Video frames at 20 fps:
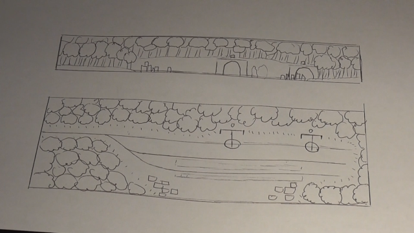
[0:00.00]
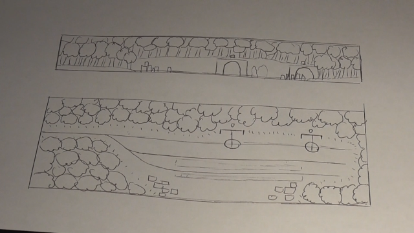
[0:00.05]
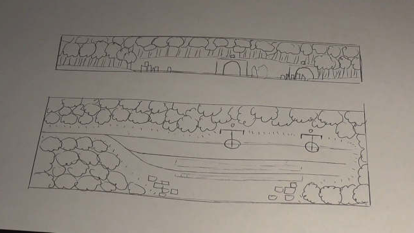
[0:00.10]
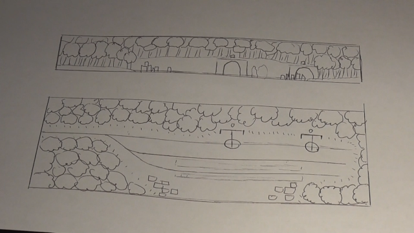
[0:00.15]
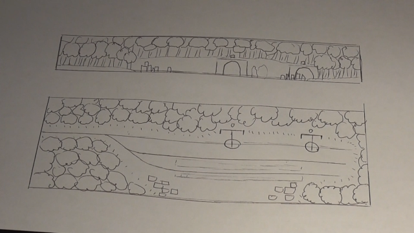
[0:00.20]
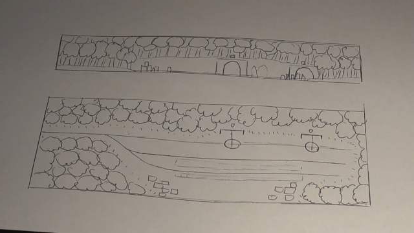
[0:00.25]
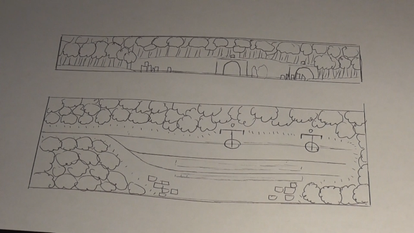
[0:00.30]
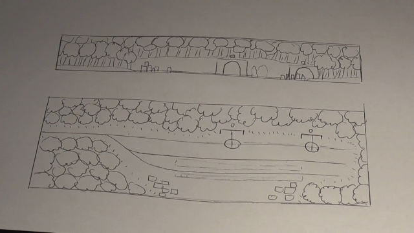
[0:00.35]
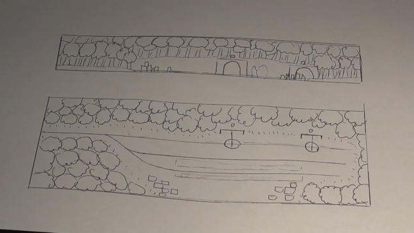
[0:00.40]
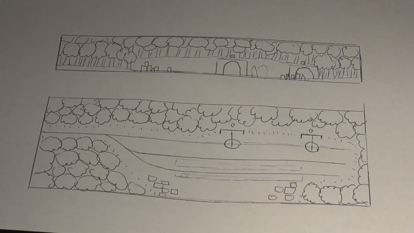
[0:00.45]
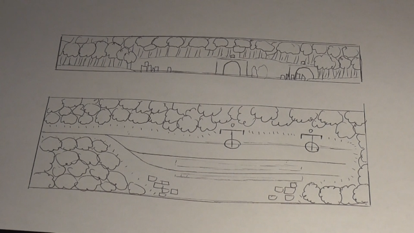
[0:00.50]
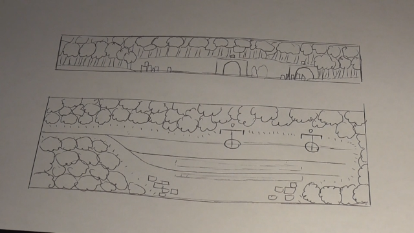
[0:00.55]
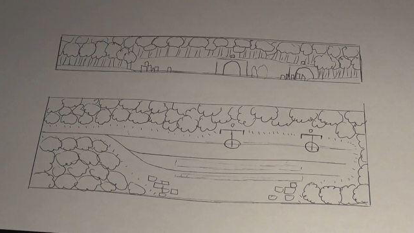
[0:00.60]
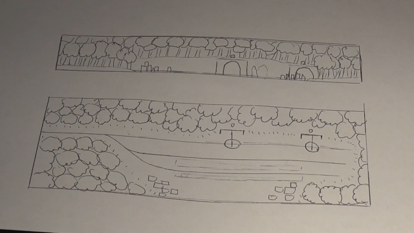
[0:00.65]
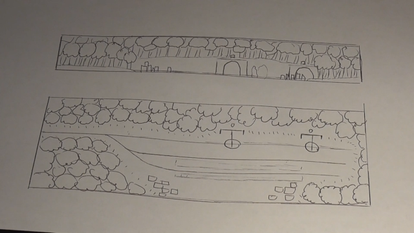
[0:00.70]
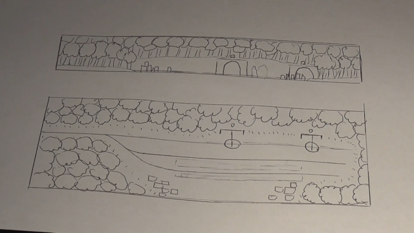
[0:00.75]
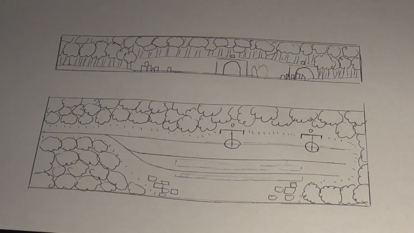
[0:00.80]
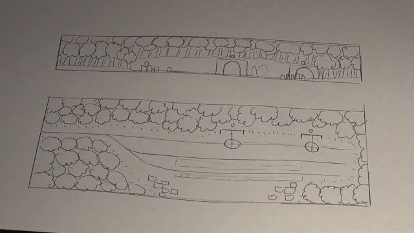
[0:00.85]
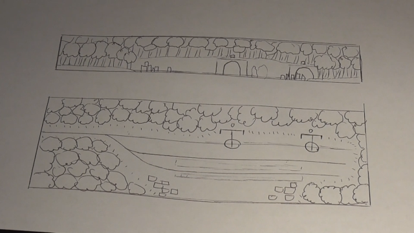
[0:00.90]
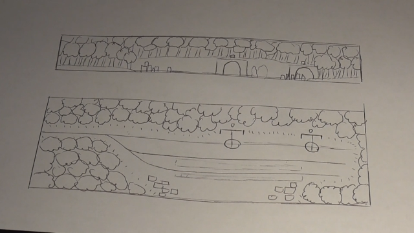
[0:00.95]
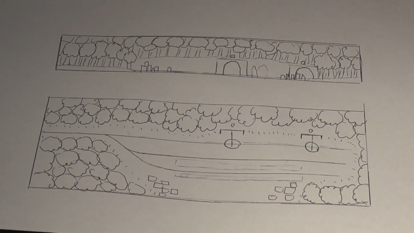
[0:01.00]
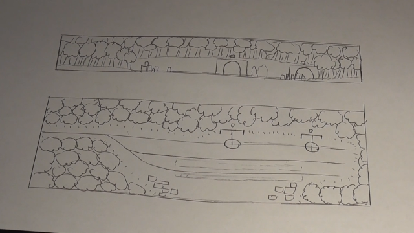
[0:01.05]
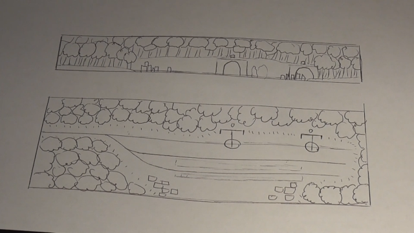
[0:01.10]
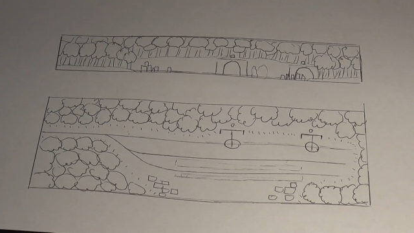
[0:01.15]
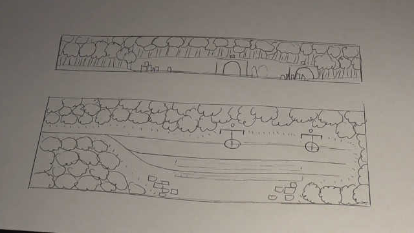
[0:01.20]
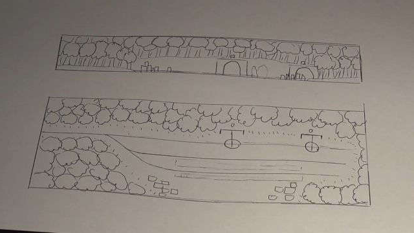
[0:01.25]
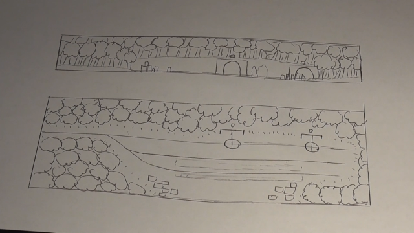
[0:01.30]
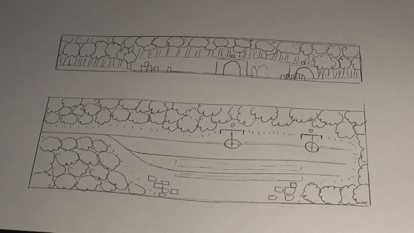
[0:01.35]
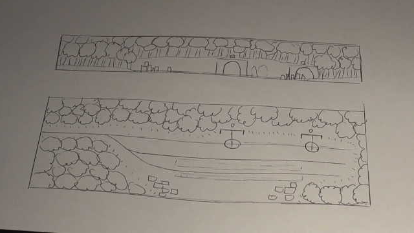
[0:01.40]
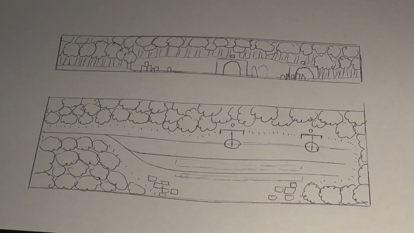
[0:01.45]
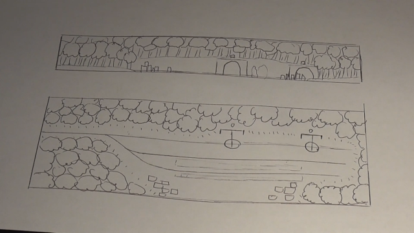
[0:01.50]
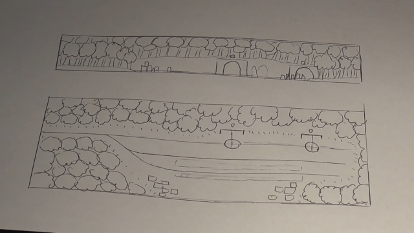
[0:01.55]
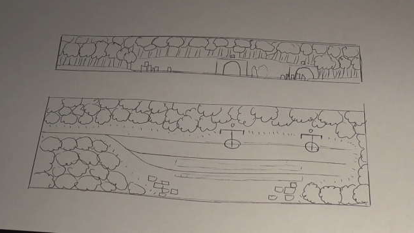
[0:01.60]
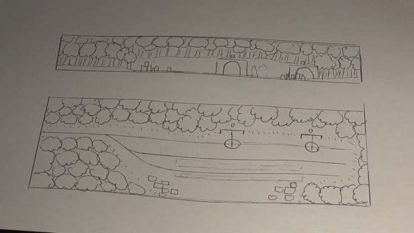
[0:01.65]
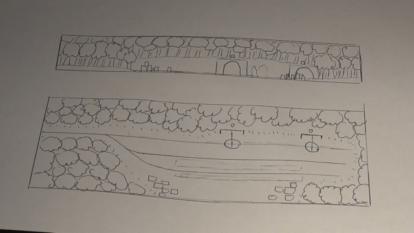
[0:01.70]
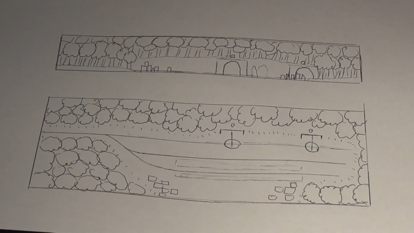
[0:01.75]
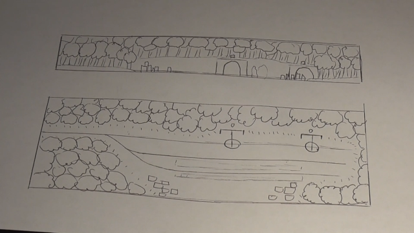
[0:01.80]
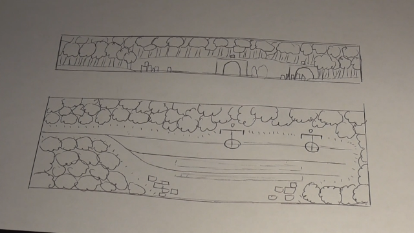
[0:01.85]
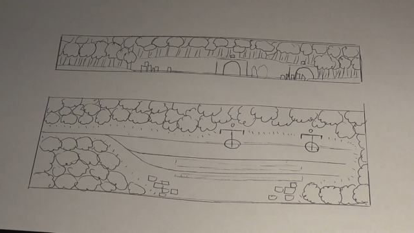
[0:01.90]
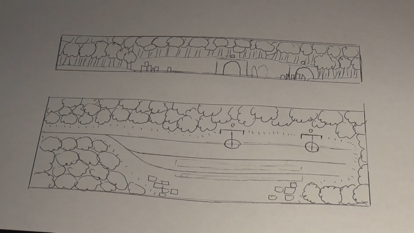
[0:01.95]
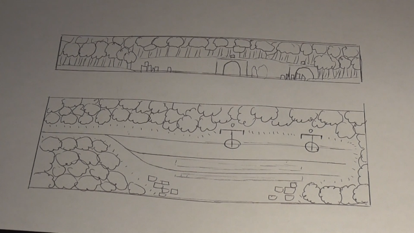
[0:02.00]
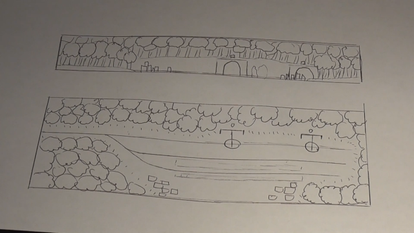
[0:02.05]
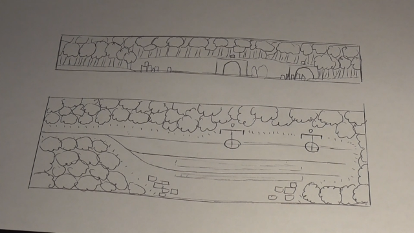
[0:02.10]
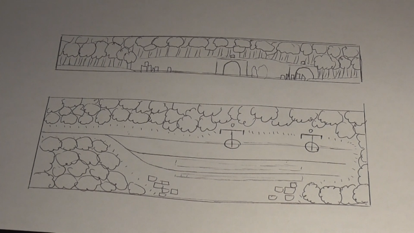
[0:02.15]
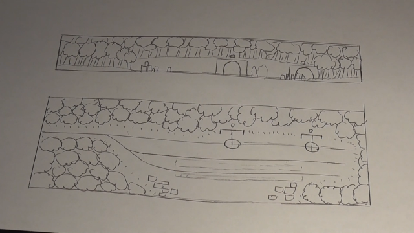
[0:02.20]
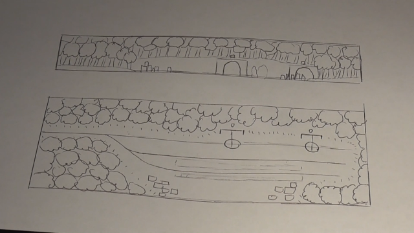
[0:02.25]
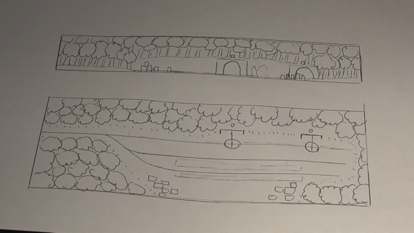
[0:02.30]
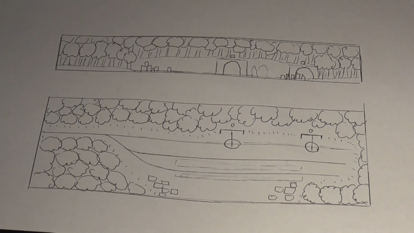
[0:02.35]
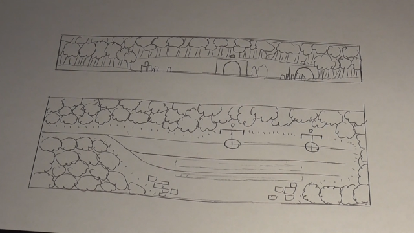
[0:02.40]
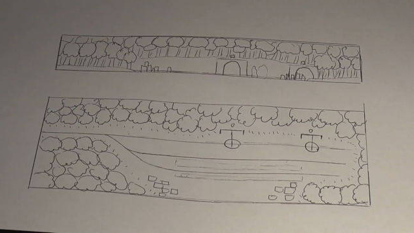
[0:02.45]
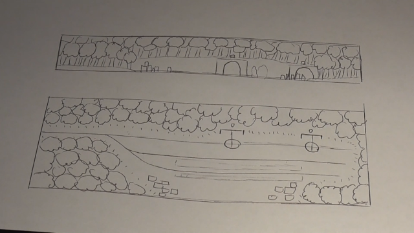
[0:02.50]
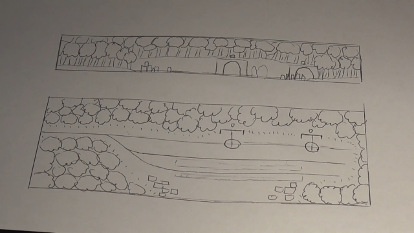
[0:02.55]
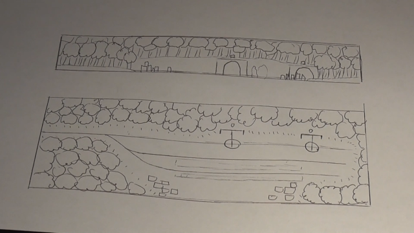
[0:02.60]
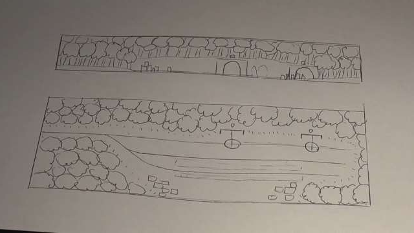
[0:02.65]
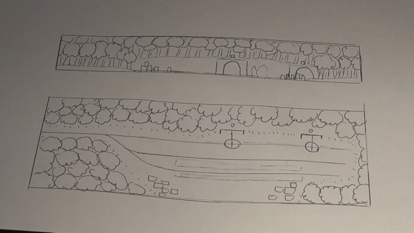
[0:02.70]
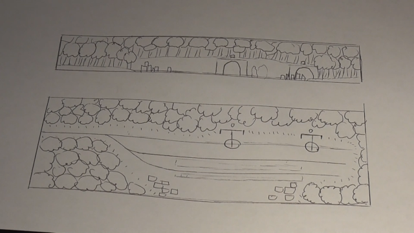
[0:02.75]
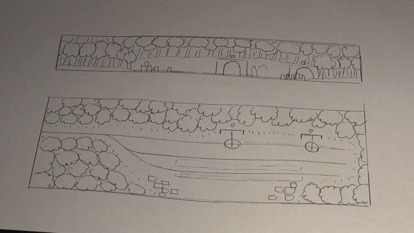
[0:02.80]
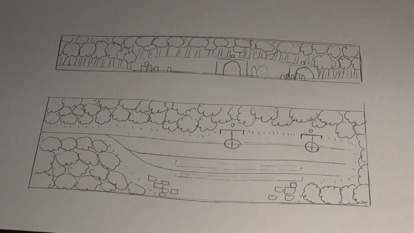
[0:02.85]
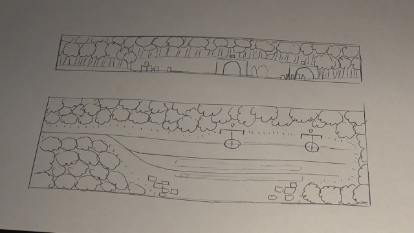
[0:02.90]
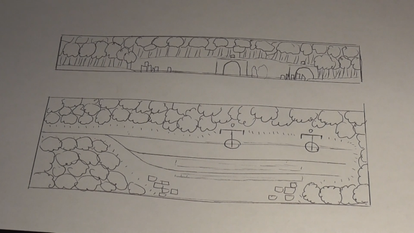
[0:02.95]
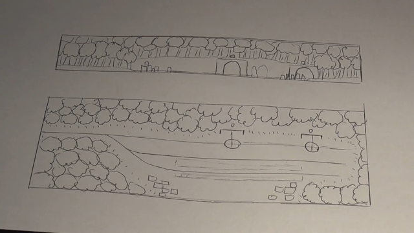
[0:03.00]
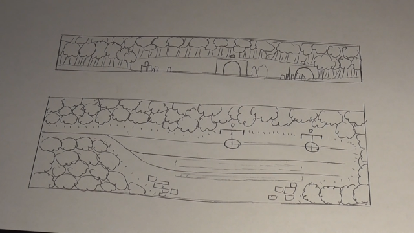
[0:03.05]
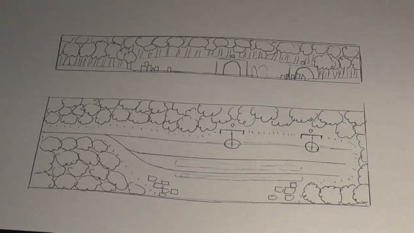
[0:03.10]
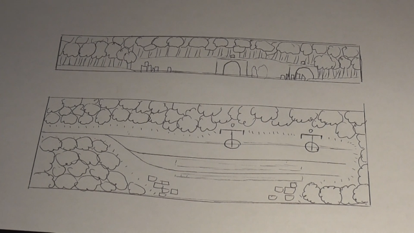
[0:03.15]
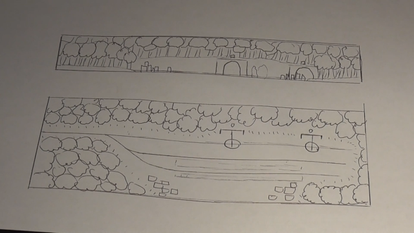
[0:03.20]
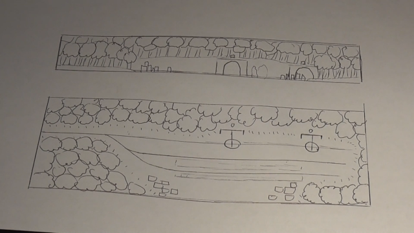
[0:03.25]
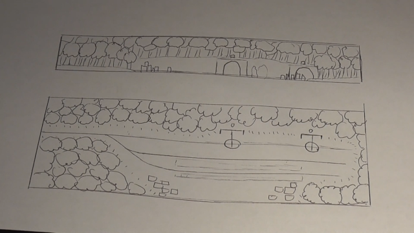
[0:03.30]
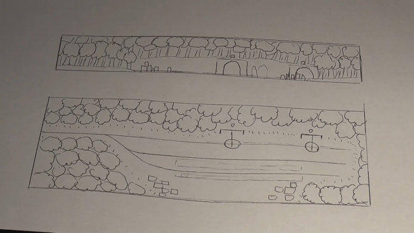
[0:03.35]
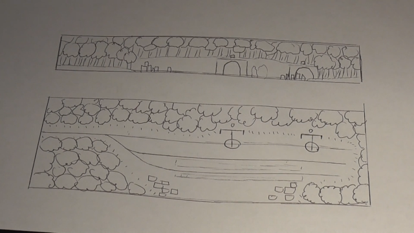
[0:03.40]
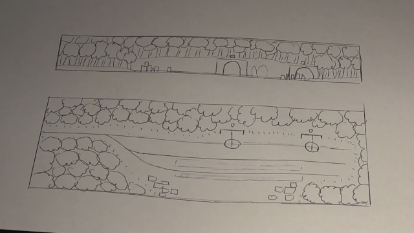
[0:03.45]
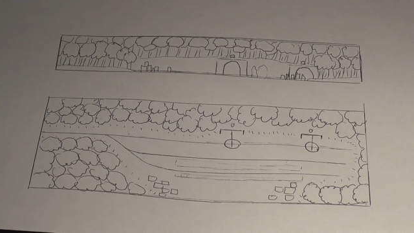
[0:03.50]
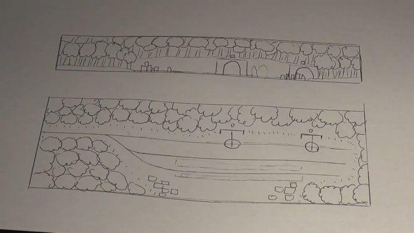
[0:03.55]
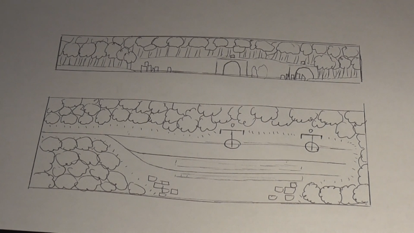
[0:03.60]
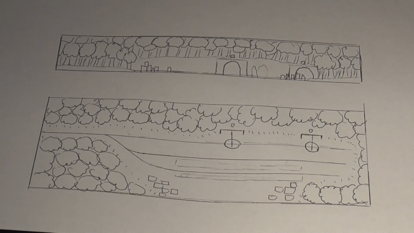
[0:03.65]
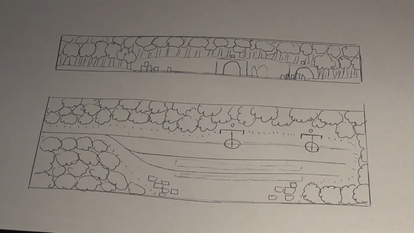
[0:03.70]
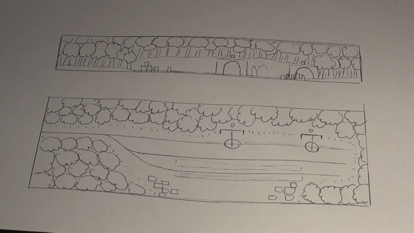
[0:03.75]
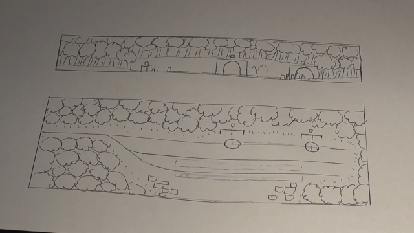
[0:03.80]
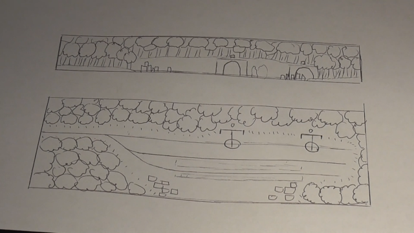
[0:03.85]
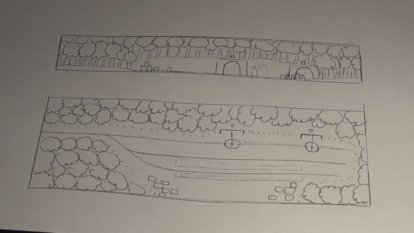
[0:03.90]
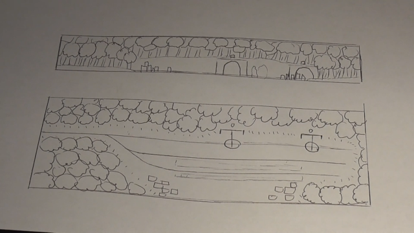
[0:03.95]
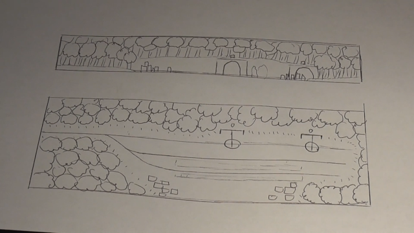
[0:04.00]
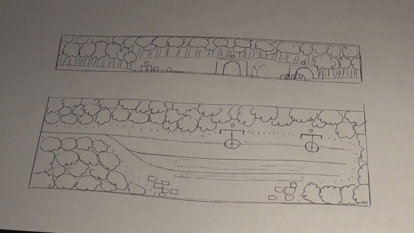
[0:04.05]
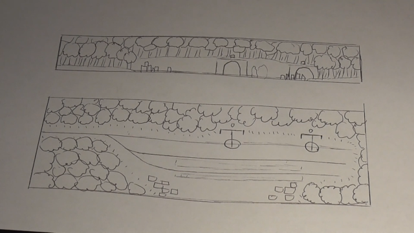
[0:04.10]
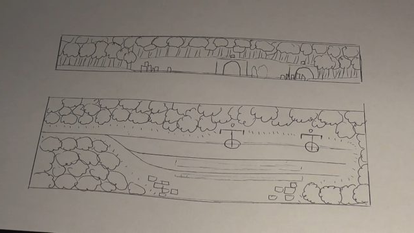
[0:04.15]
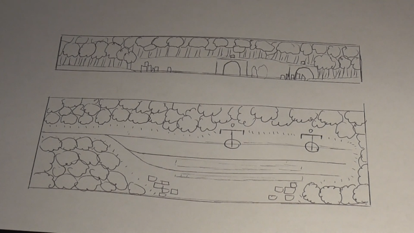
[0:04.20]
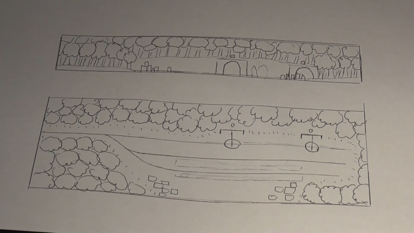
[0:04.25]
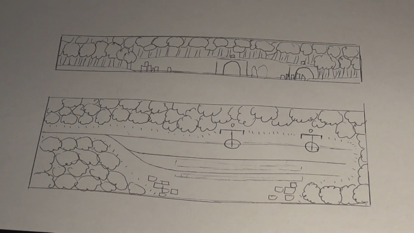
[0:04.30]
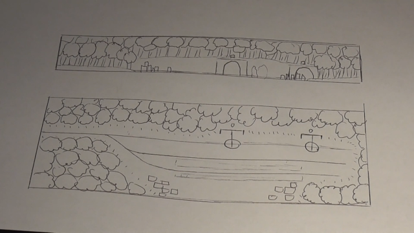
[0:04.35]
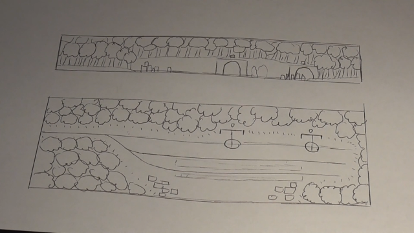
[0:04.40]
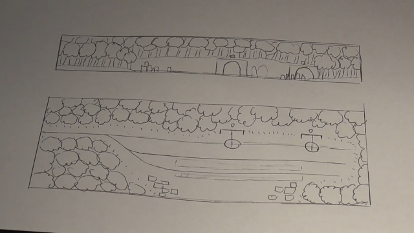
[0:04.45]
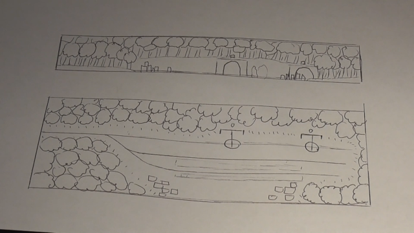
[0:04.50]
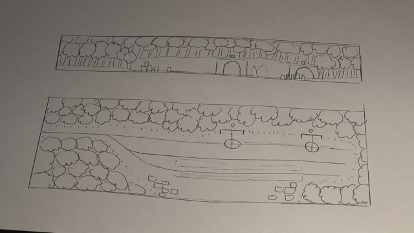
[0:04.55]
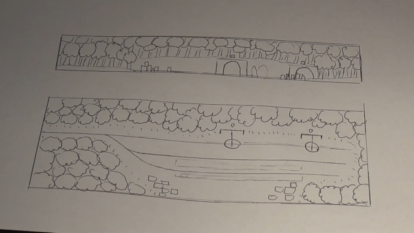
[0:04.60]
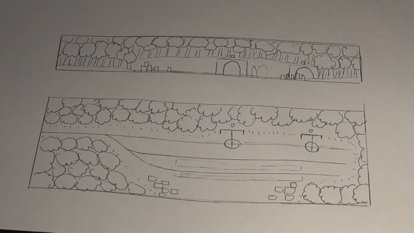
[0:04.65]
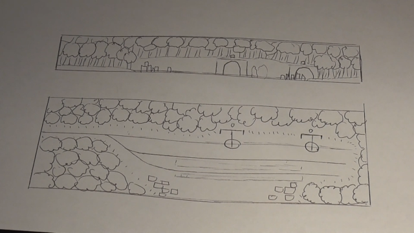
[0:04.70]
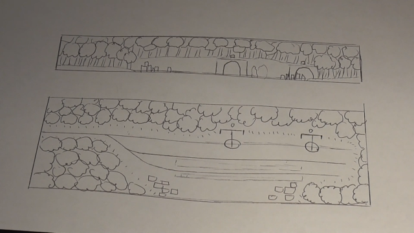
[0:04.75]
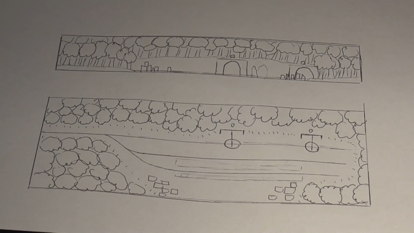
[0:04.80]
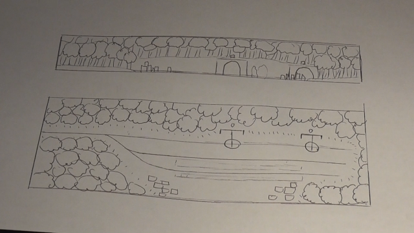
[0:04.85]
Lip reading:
Nobody's mouth can be seen.